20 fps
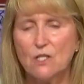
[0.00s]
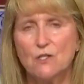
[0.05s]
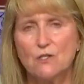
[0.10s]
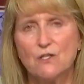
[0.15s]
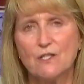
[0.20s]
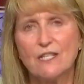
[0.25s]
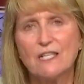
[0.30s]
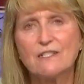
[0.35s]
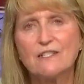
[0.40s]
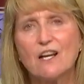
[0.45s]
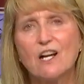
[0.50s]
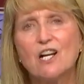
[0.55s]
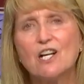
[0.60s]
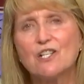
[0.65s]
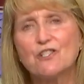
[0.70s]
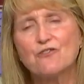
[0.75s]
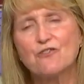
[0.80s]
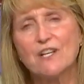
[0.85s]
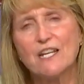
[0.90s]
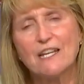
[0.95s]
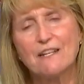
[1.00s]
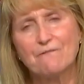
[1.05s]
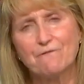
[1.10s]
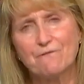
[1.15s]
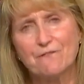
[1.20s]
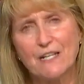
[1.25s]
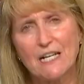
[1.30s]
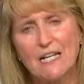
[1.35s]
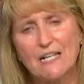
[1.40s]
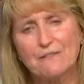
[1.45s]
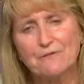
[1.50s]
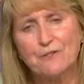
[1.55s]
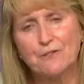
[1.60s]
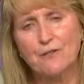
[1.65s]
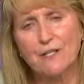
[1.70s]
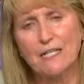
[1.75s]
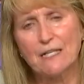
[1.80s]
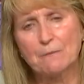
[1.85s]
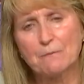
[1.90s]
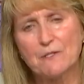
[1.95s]
So that's 105
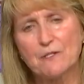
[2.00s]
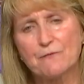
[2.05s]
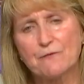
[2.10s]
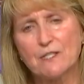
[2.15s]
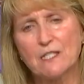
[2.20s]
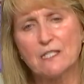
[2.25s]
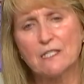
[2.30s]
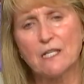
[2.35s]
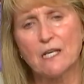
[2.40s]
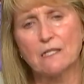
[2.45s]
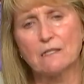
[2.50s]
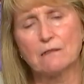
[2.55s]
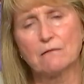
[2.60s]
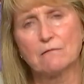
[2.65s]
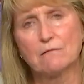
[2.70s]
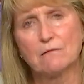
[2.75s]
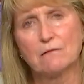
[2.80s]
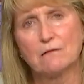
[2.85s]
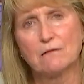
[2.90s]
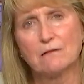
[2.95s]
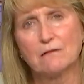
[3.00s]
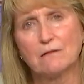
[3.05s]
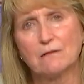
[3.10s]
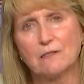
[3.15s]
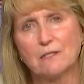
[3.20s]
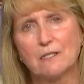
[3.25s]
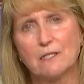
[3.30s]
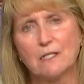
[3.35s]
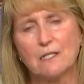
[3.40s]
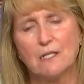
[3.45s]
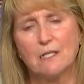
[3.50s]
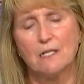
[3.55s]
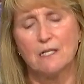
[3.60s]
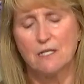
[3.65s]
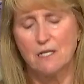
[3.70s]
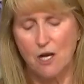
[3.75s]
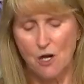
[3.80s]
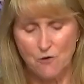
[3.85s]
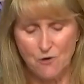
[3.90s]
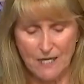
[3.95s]
grams for the day.
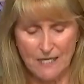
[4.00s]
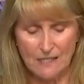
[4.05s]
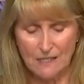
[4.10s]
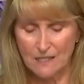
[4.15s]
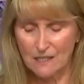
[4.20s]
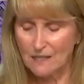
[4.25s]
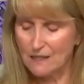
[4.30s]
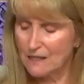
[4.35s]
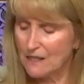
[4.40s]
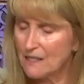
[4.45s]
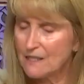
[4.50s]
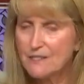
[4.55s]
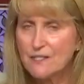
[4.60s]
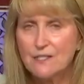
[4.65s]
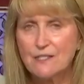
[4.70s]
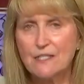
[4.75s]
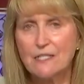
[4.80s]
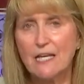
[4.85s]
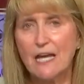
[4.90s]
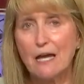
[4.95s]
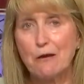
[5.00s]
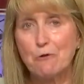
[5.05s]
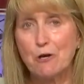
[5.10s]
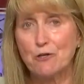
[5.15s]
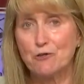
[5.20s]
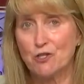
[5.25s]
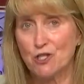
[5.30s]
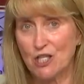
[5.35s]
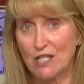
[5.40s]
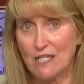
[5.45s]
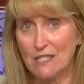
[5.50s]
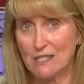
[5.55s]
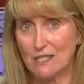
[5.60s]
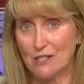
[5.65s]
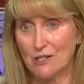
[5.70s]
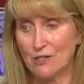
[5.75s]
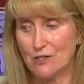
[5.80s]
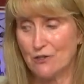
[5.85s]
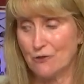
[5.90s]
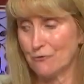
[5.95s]
All right, let's see how our chicken
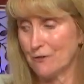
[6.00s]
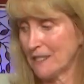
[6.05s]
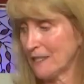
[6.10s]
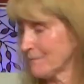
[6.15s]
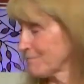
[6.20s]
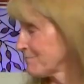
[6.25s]
is doing.